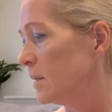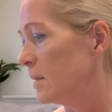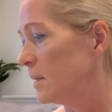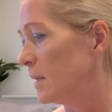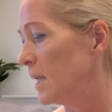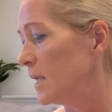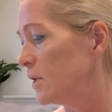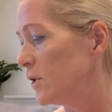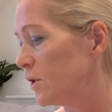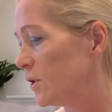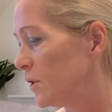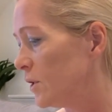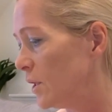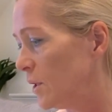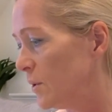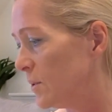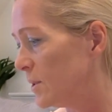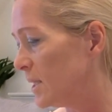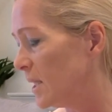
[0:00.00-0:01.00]
Let's just
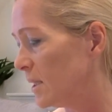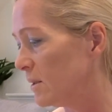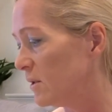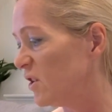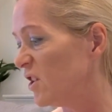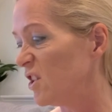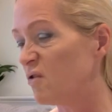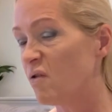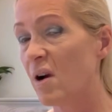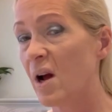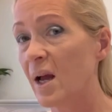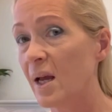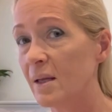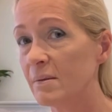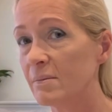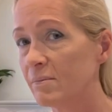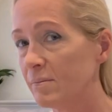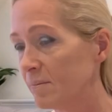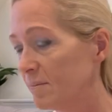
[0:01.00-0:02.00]
use it. And she's
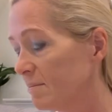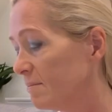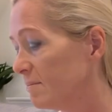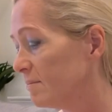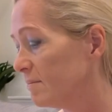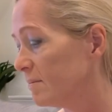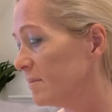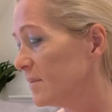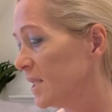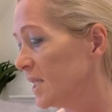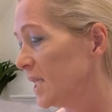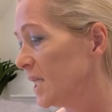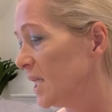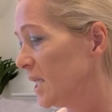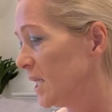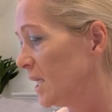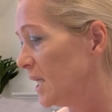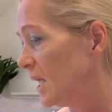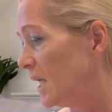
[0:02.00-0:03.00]
right.
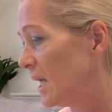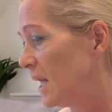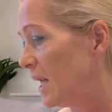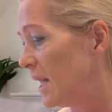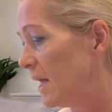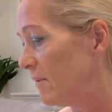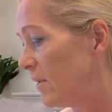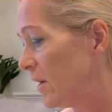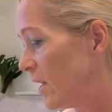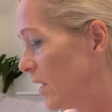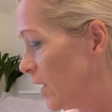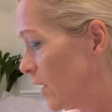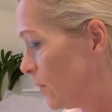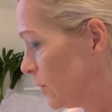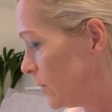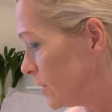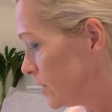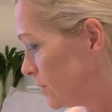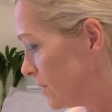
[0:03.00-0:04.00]
You never know
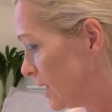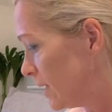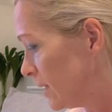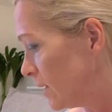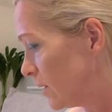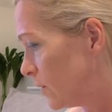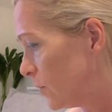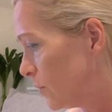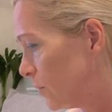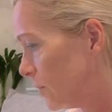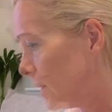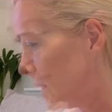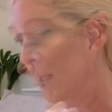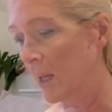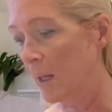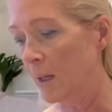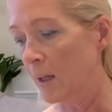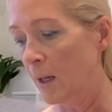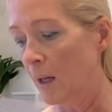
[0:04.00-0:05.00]
what's around the corner.
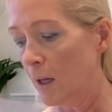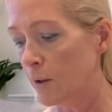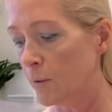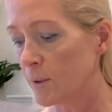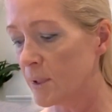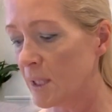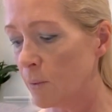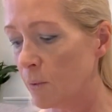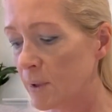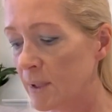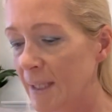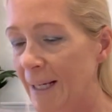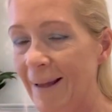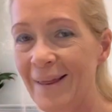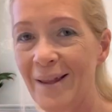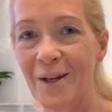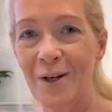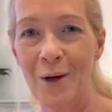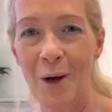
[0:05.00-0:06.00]
I also want to
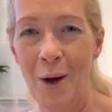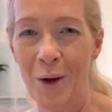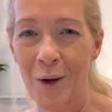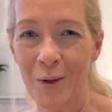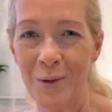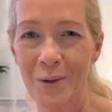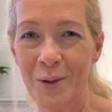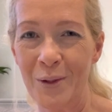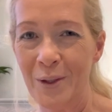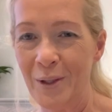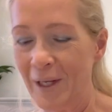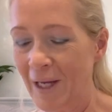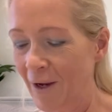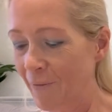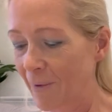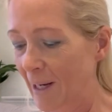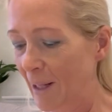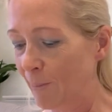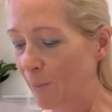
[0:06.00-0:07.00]
get the garden
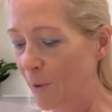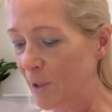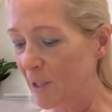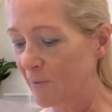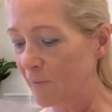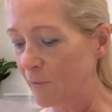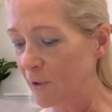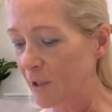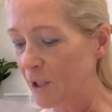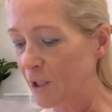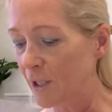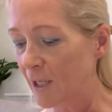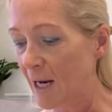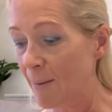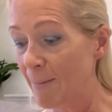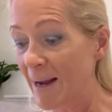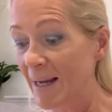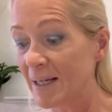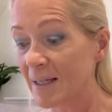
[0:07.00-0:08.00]
looking really beautiful this year.
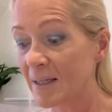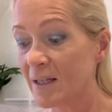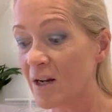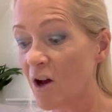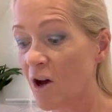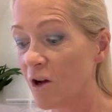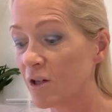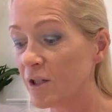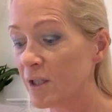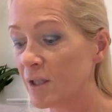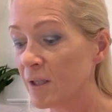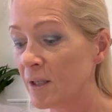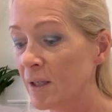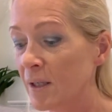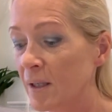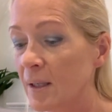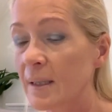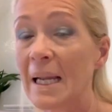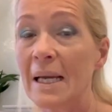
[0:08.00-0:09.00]
I made a start,
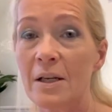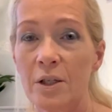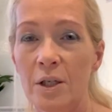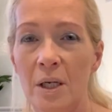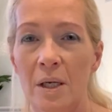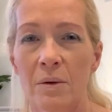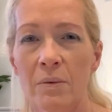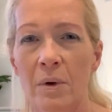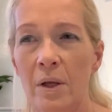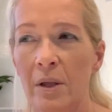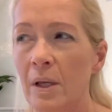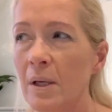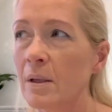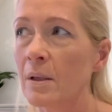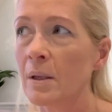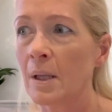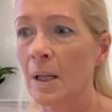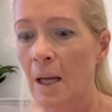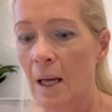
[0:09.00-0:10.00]
next year rather.
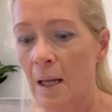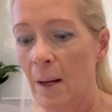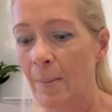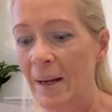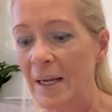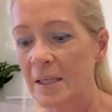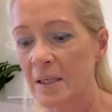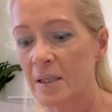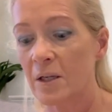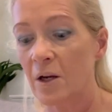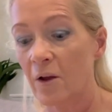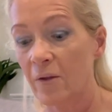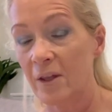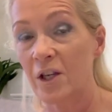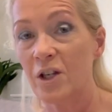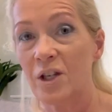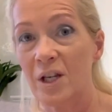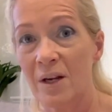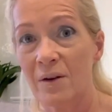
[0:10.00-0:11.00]
I made a start
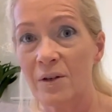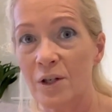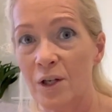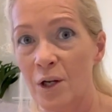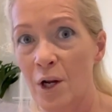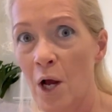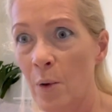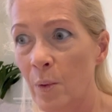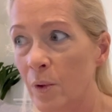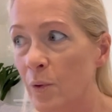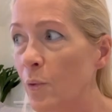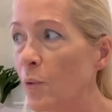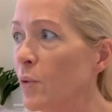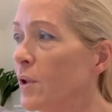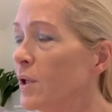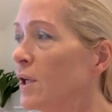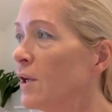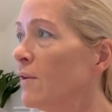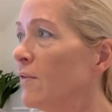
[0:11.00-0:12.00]
this year, as you know, with all
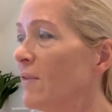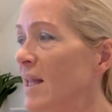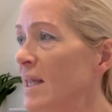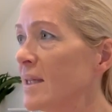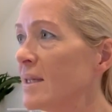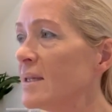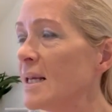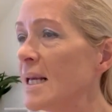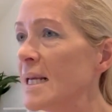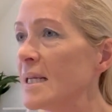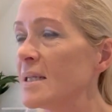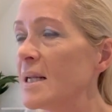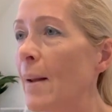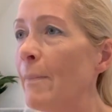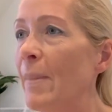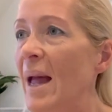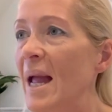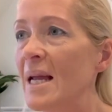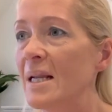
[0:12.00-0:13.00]
the new fences, and I
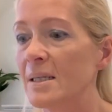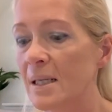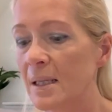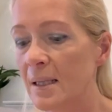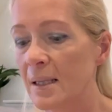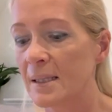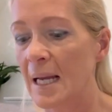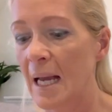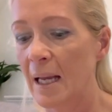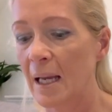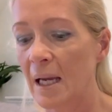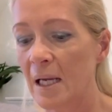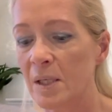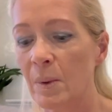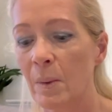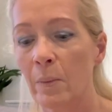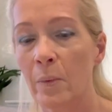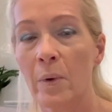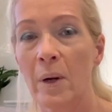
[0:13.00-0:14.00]
painted the decking.
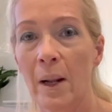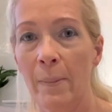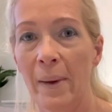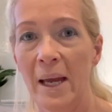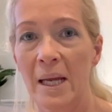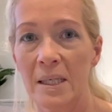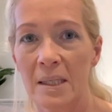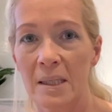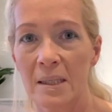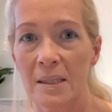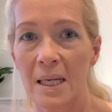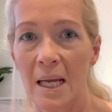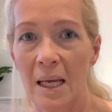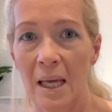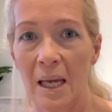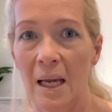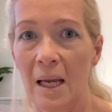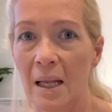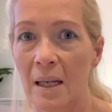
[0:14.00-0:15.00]
Remember when I painted the
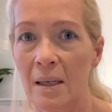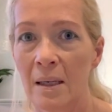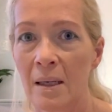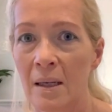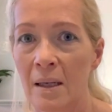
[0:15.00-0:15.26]
decking in,